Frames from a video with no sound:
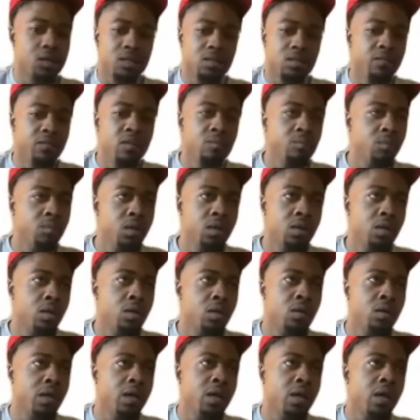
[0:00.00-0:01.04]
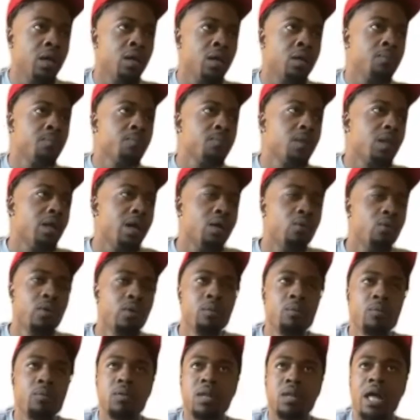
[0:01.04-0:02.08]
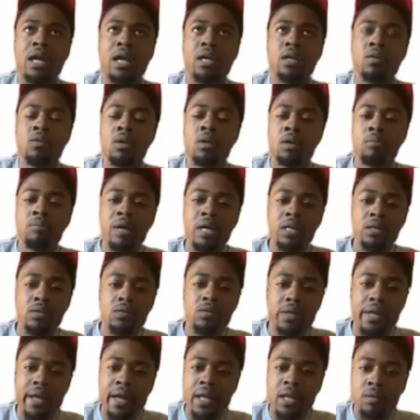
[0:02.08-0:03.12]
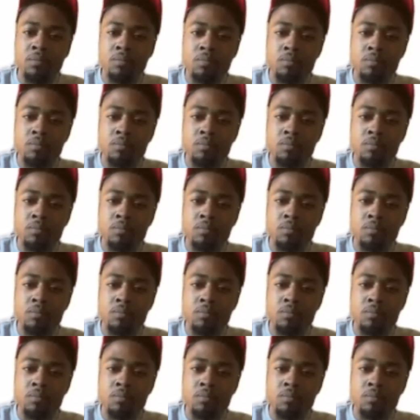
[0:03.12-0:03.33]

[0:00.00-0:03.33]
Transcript: it'd be a long game. Like Michael Gallup.